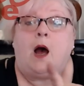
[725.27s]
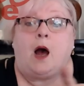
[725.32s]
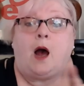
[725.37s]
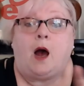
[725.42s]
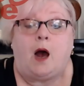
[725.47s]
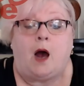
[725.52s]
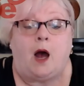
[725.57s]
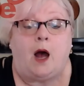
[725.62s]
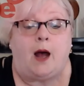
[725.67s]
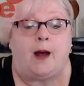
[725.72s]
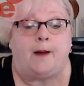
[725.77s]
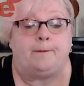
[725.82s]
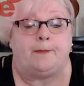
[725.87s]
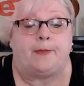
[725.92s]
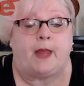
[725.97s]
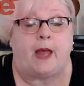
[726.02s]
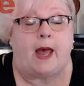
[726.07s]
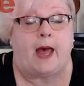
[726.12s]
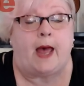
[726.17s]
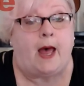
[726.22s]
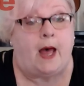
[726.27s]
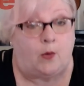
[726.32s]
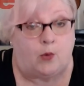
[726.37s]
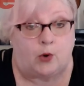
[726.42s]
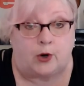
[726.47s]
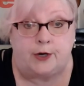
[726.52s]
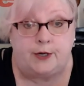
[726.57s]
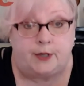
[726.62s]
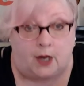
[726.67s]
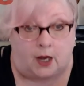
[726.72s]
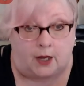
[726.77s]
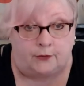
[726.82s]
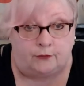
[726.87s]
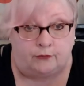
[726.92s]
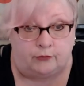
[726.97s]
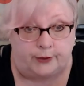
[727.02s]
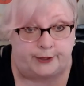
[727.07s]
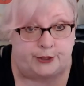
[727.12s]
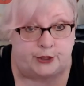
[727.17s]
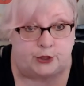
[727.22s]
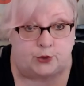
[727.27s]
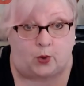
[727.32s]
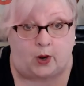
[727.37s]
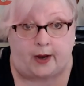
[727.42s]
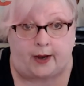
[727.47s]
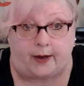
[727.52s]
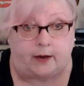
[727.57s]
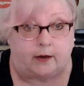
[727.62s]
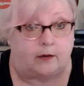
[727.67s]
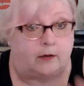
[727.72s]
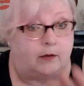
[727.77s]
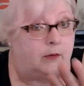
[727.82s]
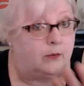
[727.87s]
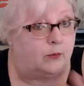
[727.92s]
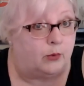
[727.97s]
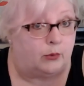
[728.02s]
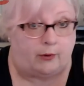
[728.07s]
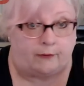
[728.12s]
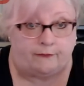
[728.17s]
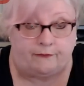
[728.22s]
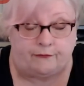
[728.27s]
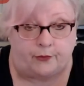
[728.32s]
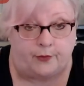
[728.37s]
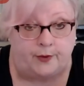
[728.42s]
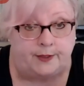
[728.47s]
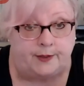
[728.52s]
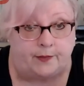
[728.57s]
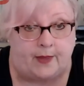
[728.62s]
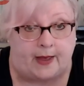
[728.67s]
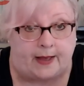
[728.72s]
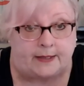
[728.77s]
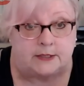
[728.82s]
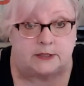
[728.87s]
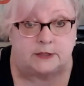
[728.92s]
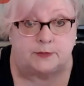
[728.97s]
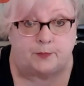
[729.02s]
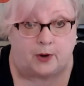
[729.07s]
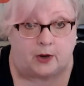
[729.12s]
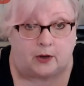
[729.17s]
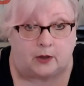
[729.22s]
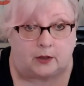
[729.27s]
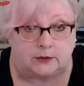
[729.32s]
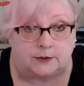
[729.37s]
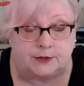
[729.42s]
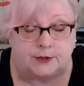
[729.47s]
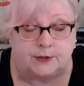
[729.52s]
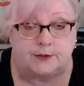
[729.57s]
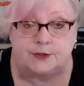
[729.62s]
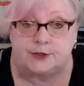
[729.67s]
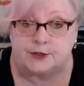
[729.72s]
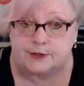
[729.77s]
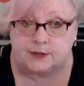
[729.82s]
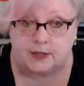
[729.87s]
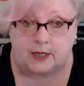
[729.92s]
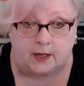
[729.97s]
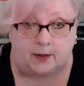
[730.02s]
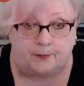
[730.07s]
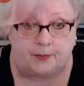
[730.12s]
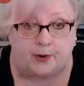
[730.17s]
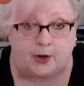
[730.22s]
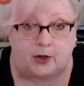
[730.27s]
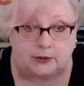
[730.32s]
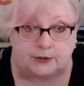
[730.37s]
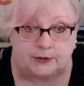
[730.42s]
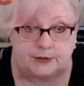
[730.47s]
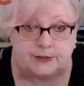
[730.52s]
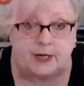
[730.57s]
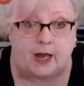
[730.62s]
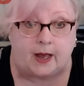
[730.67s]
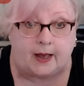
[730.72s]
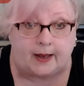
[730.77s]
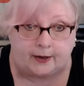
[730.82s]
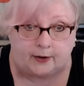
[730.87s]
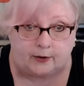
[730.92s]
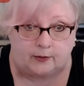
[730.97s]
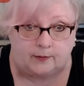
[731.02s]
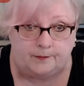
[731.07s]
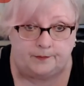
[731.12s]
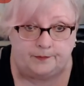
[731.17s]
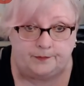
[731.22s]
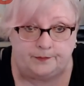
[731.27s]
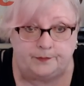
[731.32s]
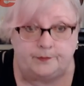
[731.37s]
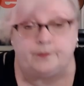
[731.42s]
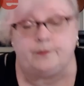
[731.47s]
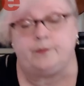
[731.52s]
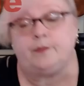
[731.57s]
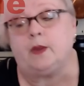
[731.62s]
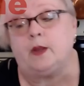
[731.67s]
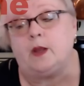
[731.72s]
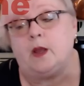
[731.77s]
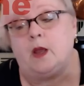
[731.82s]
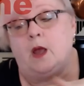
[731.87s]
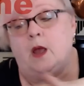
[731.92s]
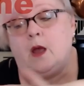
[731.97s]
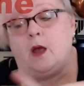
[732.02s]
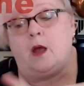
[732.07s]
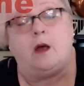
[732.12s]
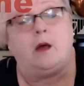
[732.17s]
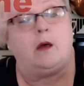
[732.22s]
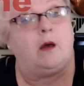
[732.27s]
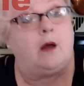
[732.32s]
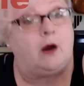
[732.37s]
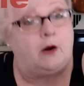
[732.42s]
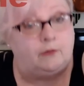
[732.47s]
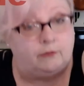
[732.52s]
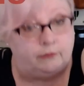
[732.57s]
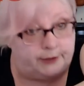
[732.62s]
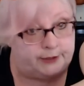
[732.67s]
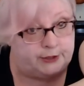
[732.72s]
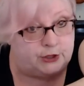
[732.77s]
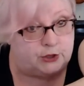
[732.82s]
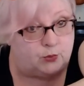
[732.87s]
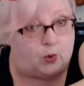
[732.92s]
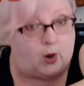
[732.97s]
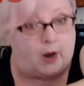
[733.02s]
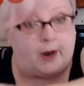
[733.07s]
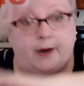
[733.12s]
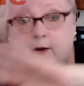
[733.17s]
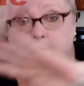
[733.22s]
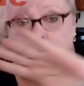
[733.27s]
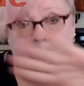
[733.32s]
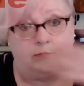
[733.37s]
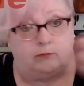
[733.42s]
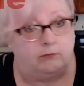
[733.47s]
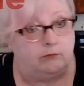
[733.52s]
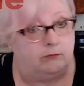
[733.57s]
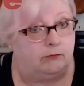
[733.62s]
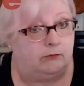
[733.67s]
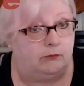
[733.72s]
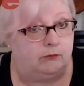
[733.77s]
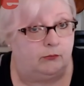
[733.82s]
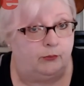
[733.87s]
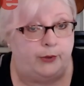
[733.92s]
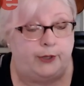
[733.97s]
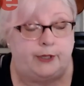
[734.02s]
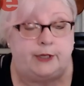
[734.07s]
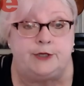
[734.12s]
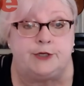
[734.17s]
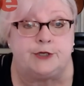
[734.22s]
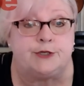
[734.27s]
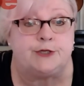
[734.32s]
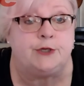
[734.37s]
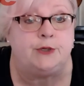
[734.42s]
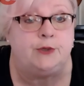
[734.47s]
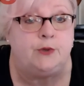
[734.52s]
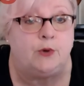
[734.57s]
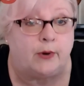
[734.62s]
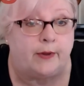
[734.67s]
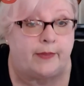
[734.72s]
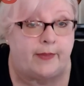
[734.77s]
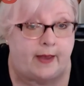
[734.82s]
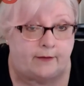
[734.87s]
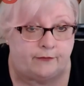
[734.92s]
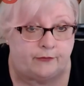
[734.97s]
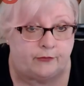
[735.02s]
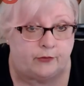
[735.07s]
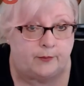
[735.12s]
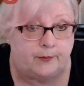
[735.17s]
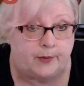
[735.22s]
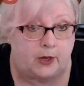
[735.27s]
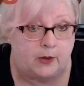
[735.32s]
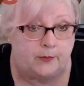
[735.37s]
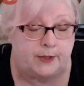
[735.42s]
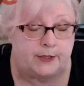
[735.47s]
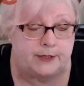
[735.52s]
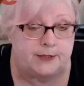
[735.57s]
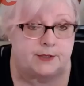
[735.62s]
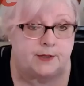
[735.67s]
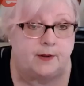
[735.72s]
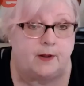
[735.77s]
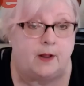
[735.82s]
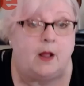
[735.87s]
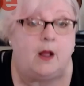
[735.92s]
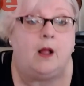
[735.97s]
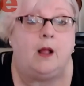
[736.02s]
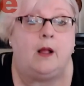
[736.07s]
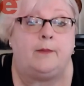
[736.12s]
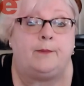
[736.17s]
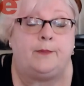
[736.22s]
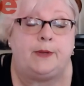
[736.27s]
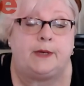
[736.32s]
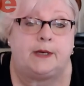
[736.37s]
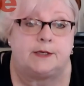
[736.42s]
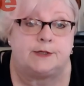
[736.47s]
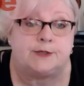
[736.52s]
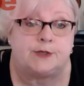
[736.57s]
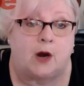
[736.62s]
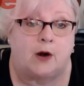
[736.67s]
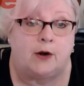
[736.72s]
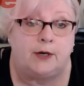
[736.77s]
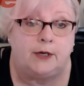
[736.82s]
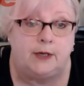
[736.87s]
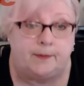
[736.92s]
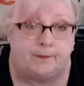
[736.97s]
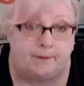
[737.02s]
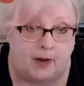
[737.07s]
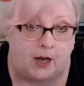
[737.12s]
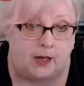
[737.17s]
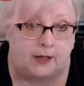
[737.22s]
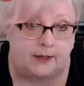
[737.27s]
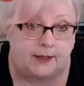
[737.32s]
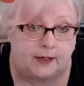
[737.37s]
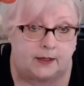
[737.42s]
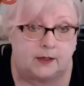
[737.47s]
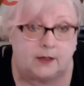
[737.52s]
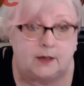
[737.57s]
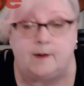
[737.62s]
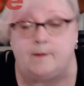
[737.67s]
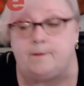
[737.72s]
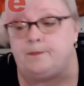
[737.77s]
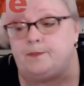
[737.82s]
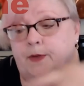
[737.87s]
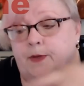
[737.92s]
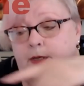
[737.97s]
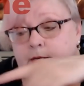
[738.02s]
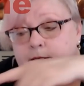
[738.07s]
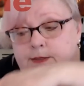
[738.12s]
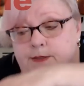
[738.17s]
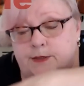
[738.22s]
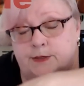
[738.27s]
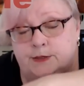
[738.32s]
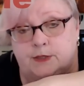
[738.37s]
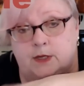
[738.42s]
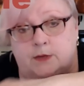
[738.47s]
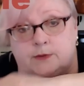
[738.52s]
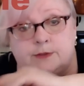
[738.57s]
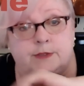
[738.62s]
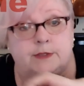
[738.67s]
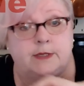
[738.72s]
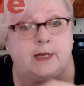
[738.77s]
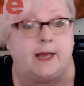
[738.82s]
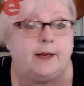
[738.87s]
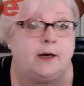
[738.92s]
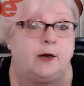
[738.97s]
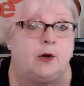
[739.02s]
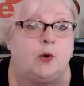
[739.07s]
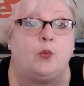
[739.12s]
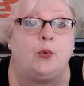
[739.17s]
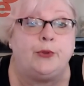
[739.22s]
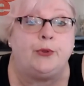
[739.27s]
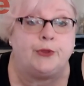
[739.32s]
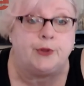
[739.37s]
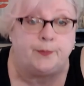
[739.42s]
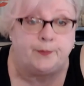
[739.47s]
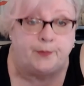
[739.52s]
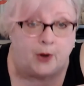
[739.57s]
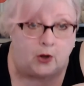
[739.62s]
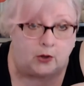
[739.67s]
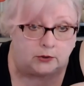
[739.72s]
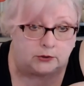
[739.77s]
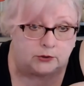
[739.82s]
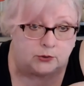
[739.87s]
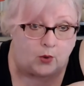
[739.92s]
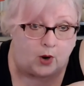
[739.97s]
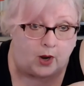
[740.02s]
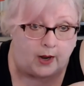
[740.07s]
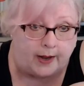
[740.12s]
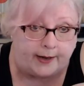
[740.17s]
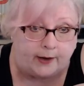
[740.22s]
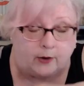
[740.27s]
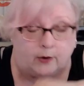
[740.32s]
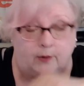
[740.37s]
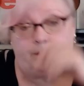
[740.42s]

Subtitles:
Our non-ridged wire, we're referring to that as bald, just like a bald tire. Our ridged wire, we can just ignore that for a moment, because our mnemonic is associated with the bald wire.